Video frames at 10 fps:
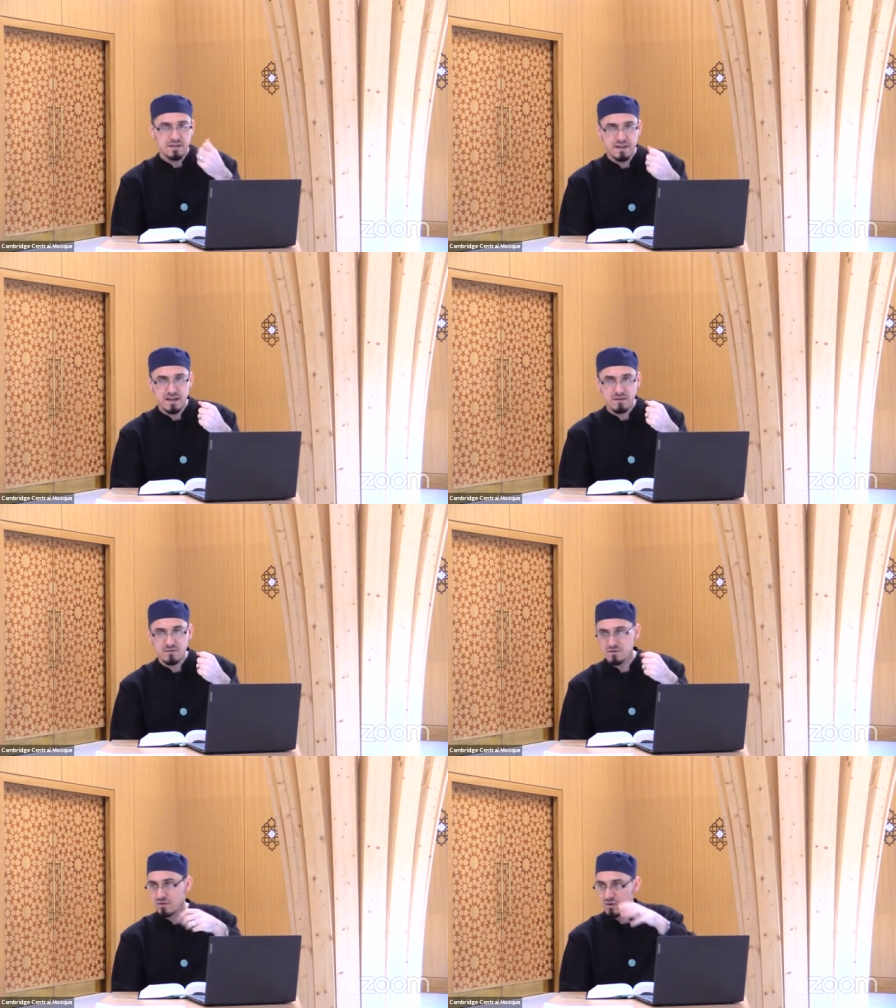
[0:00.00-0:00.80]
take
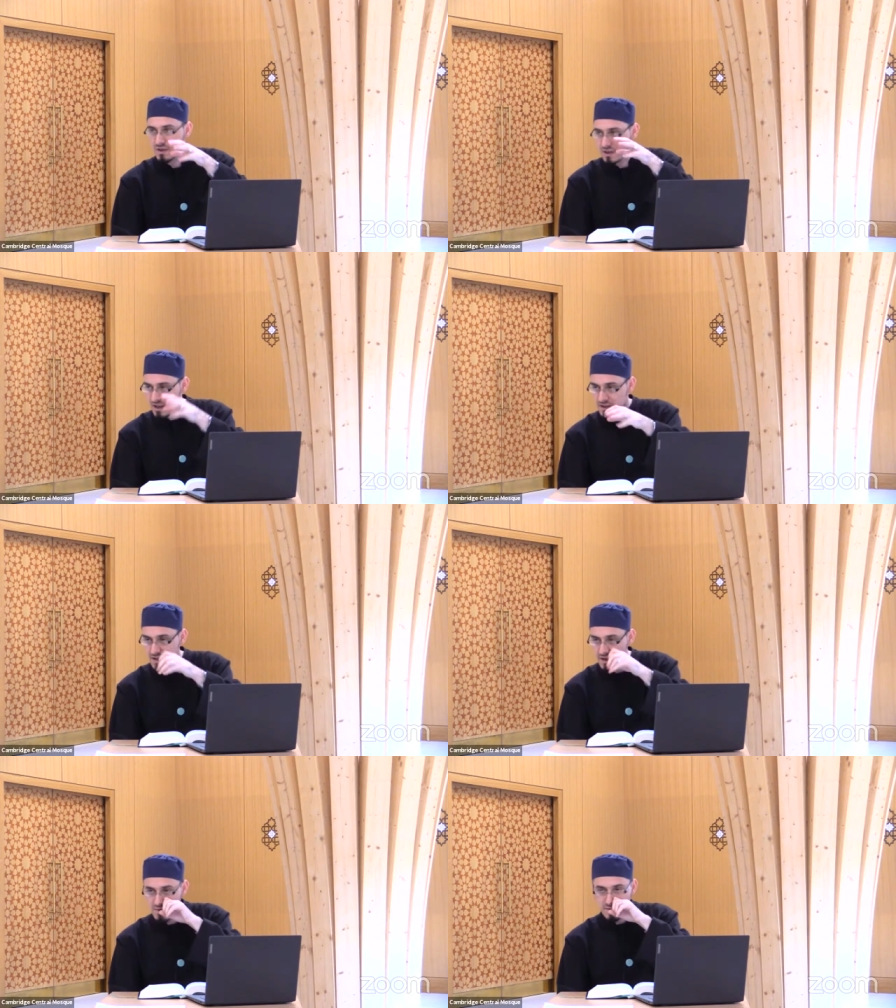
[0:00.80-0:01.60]
our soul, and
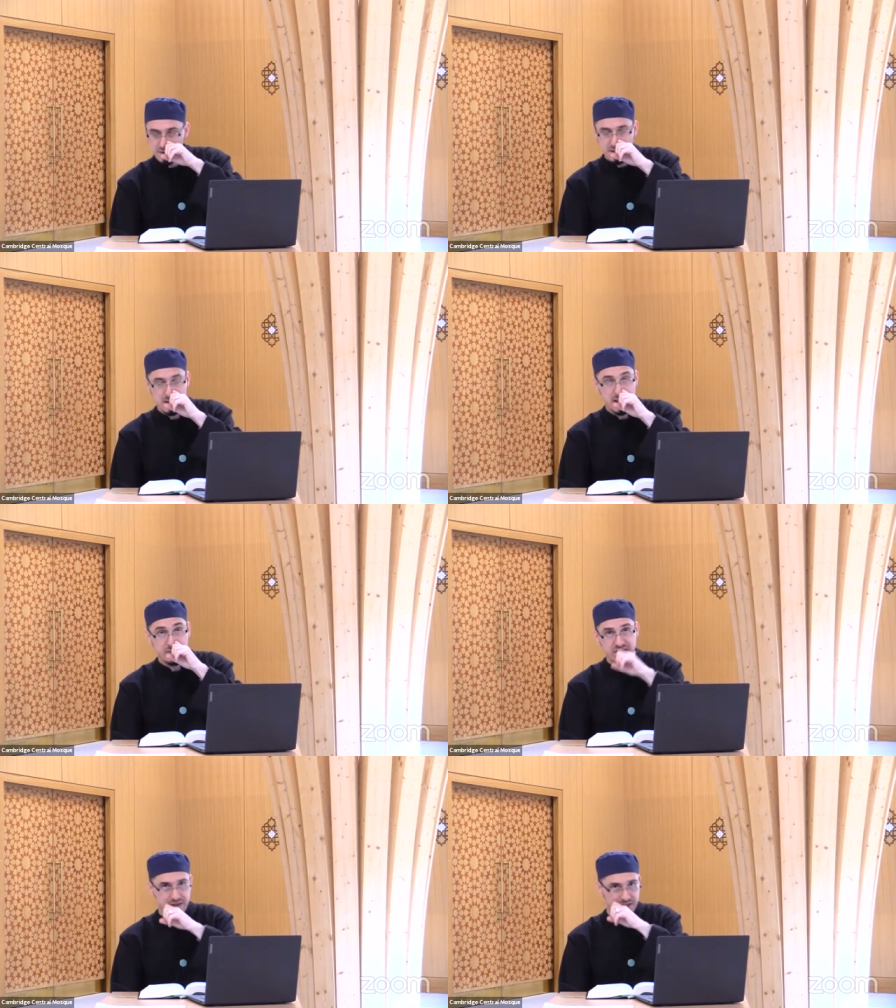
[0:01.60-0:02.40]
then we will see
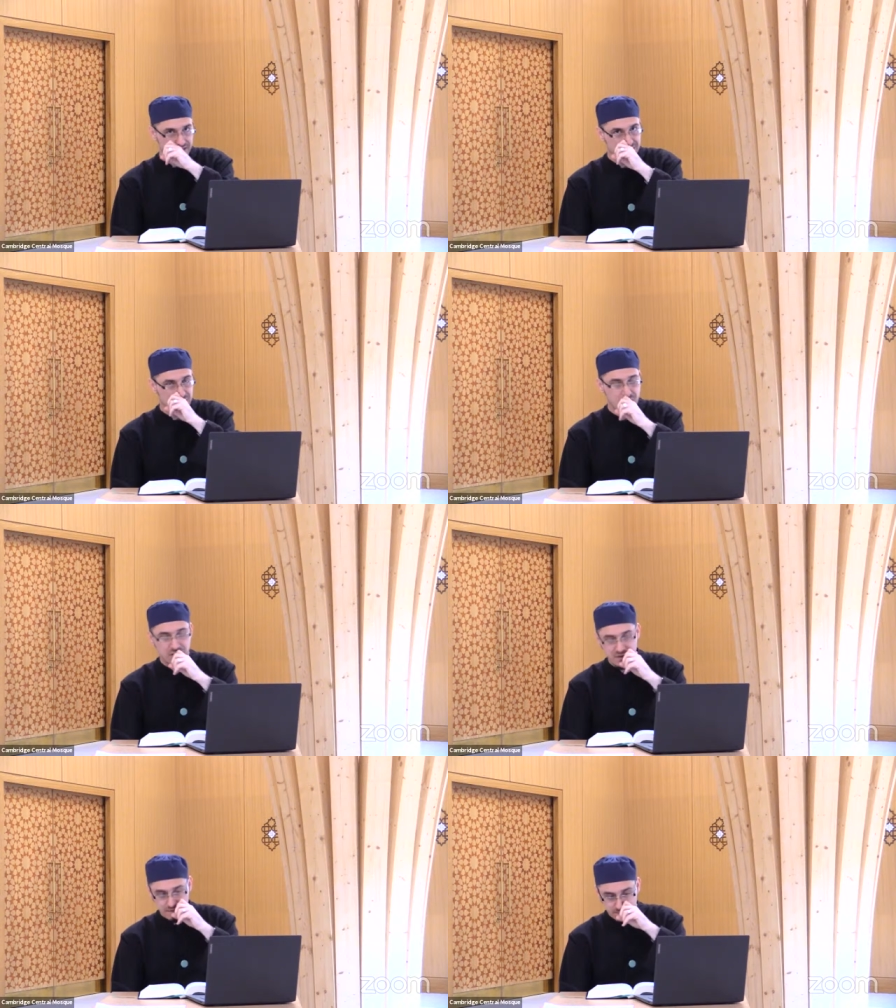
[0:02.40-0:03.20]
everything and
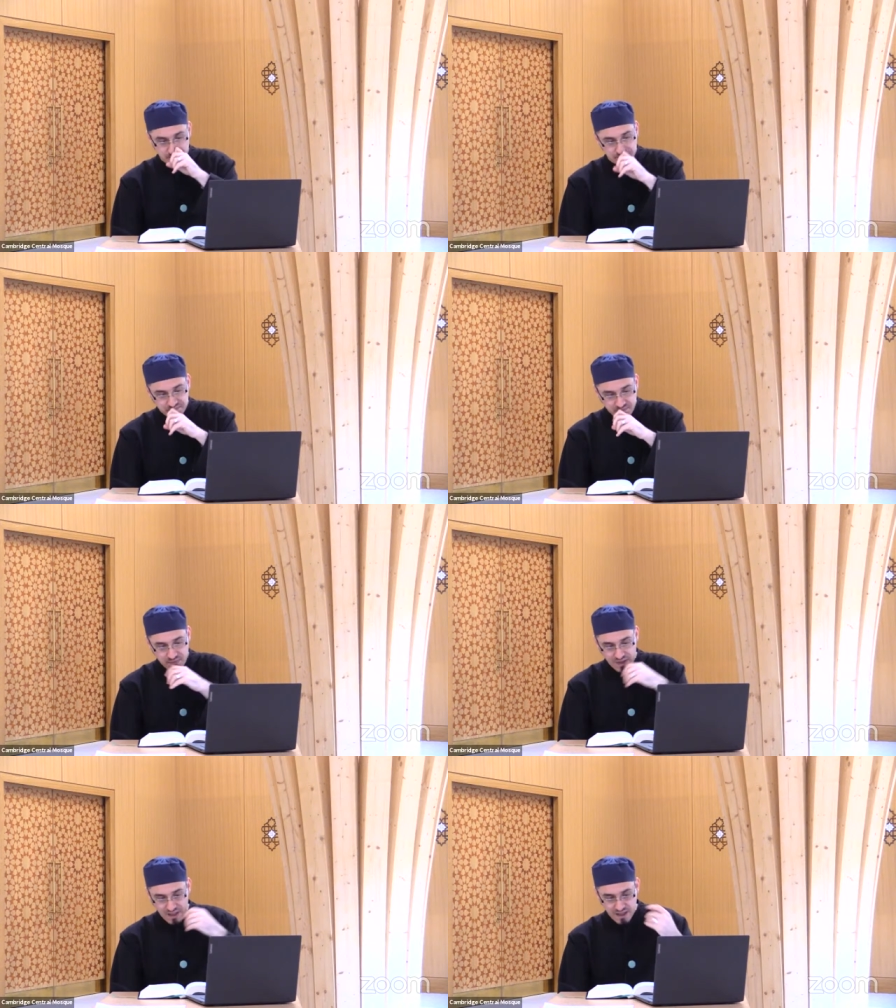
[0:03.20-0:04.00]
talk.
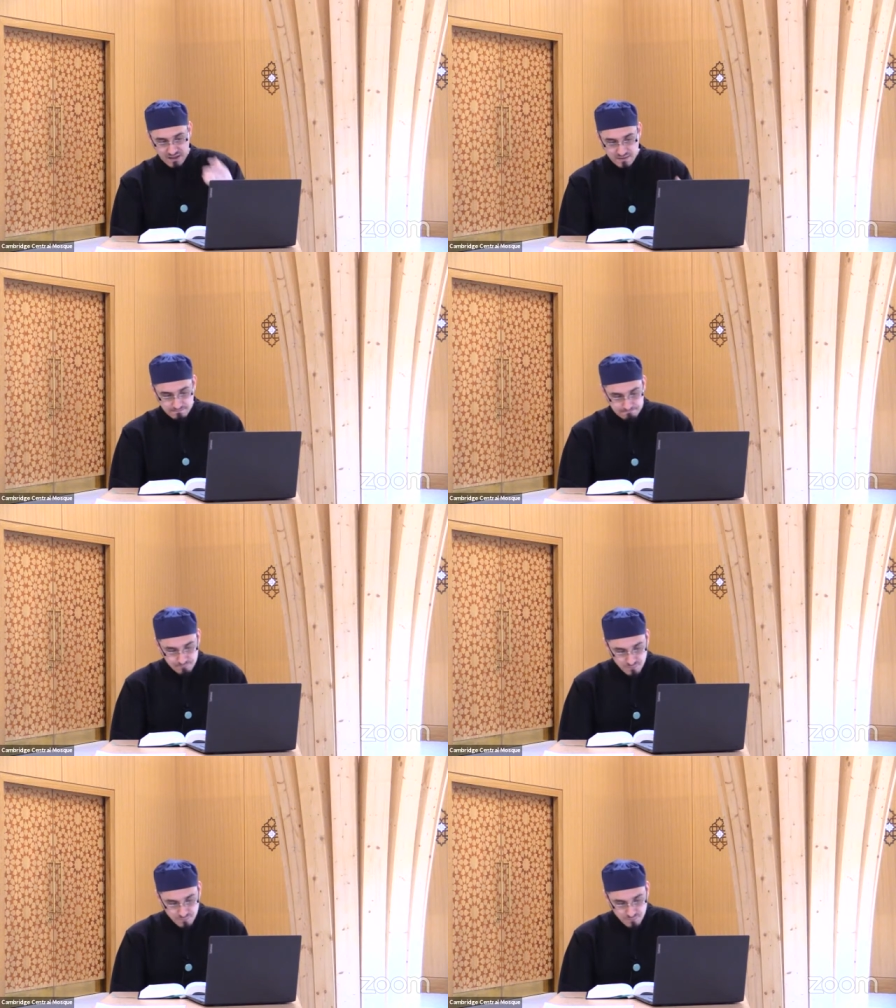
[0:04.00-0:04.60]
And